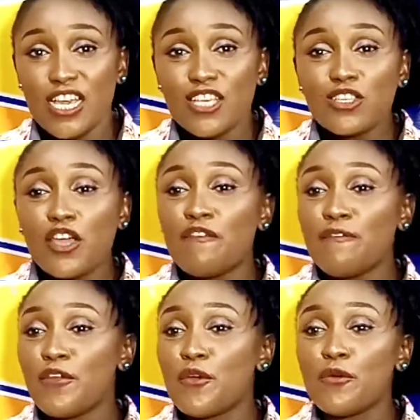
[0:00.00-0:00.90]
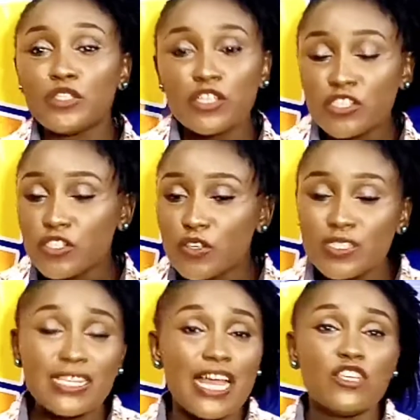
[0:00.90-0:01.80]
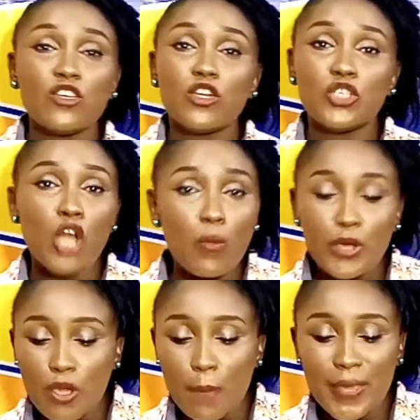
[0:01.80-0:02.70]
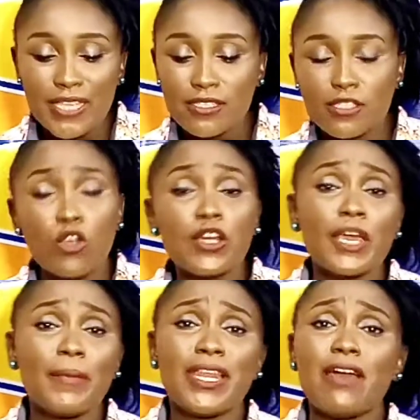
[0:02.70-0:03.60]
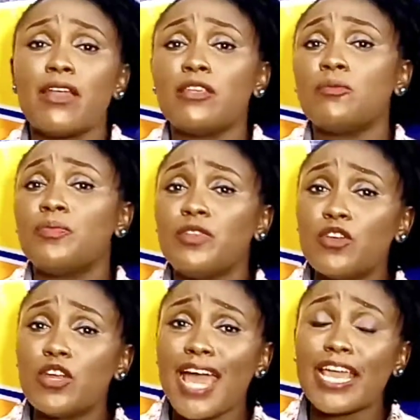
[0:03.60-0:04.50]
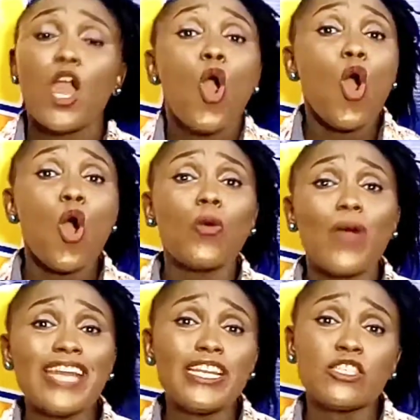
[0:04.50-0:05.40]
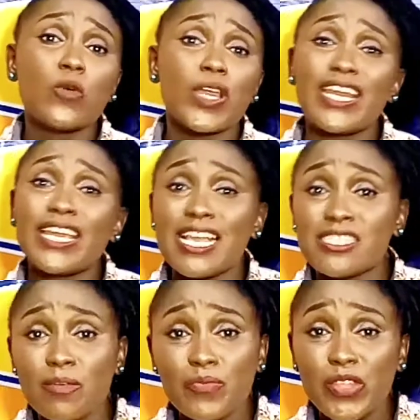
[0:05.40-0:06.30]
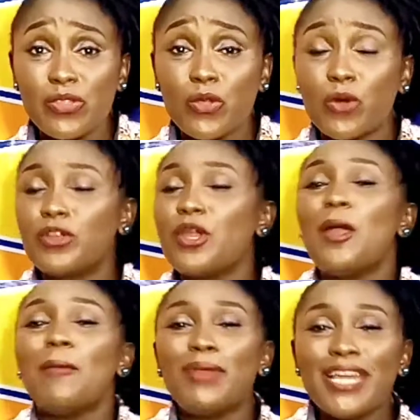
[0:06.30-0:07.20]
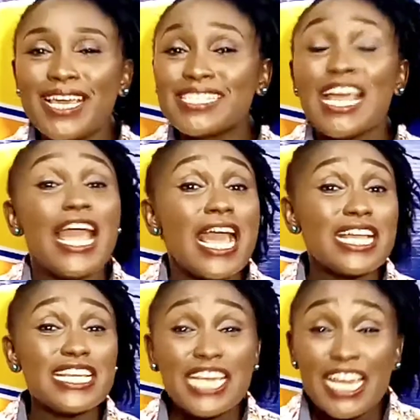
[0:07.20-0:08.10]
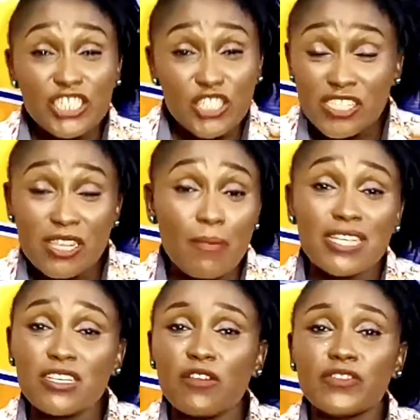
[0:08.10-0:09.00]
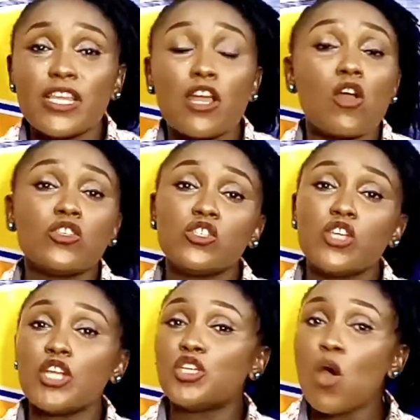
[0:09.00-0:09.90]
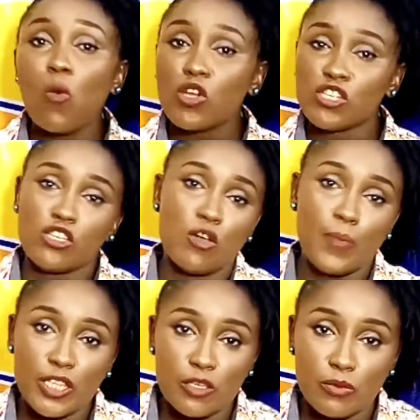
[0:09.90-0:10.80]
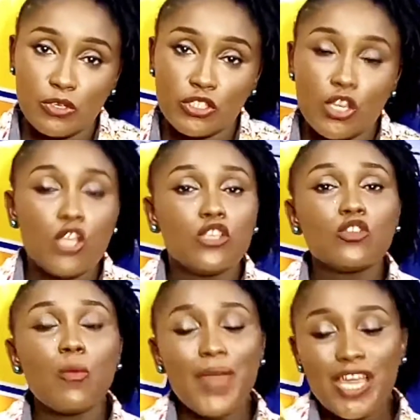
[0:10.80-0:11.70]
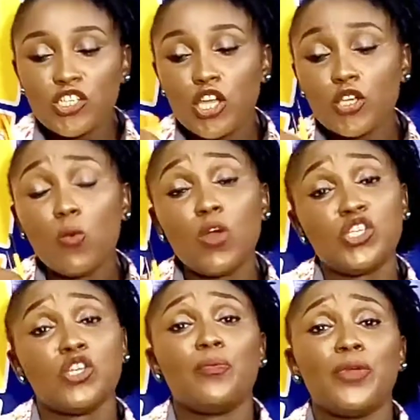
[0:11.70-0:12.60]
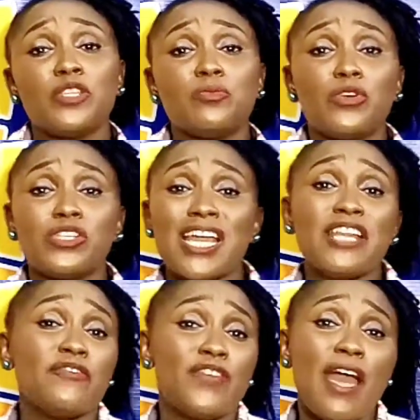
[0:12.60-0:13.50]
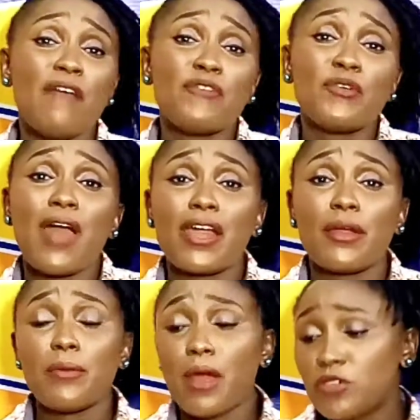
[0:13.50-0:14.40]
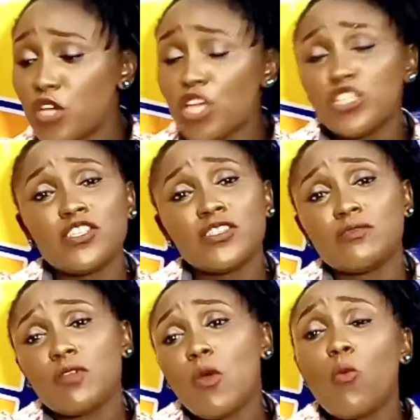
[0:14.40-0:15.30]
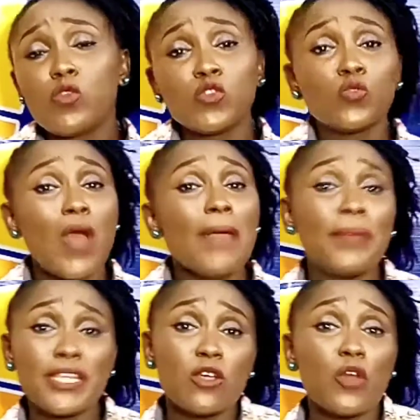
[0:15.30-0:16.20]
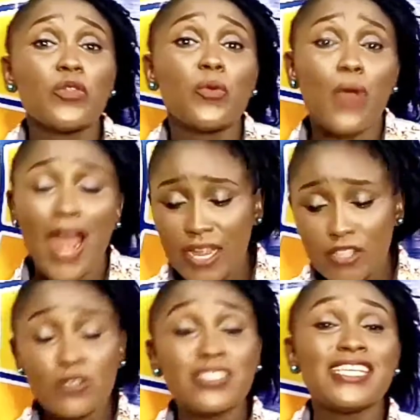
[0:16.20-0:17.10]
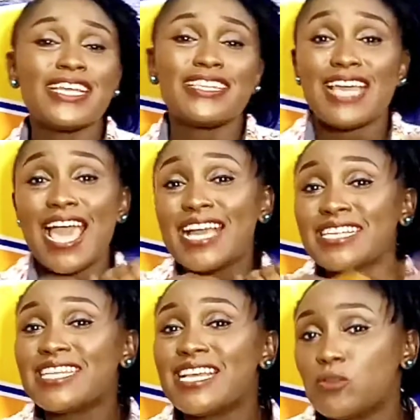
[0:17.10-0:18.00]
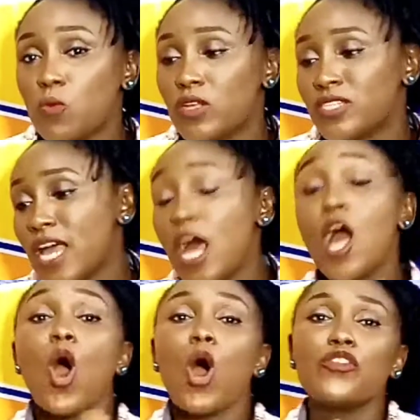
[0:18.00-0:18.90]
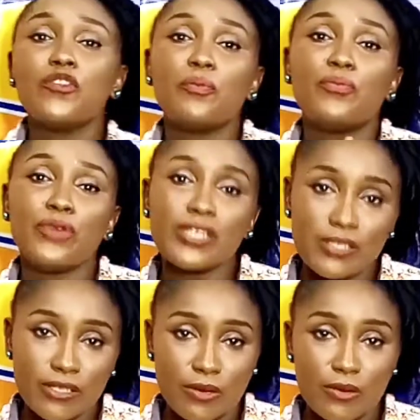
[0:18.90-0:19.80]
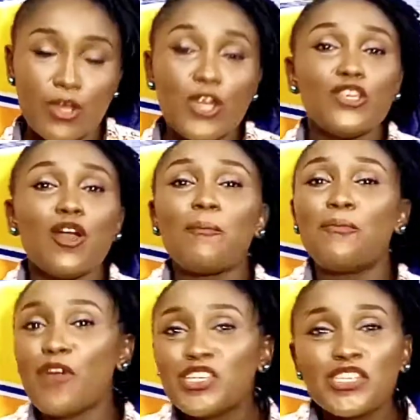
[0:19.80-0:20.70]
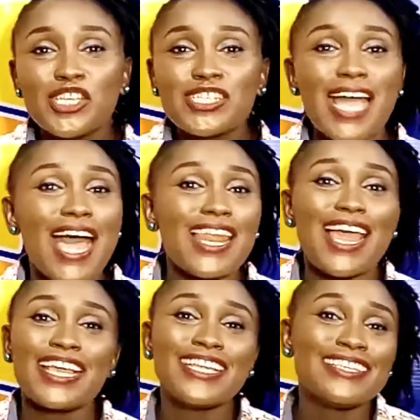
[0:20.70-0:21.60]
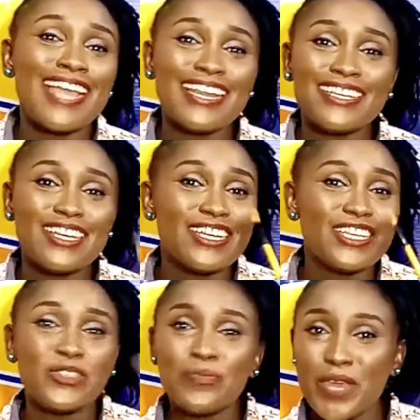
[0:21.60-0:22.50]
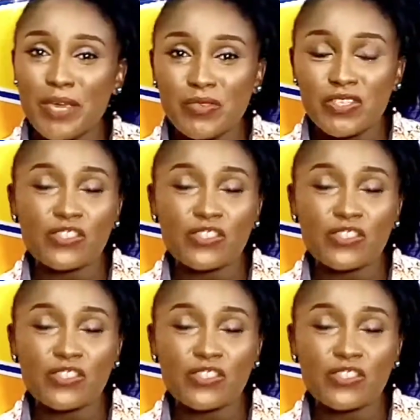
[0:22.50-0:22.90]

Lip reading: So if you just use it and you're done with your painting, don't keep it down and you're like, oh, I need to quickly get something done. Please, in just a matter of seconds, you're done washing your paintbrush. So make sure you wash your paintbrush, and if you have a rag around, just swipe it on the rag to take the excess water on the bristle. Your brushes are like tender little babies.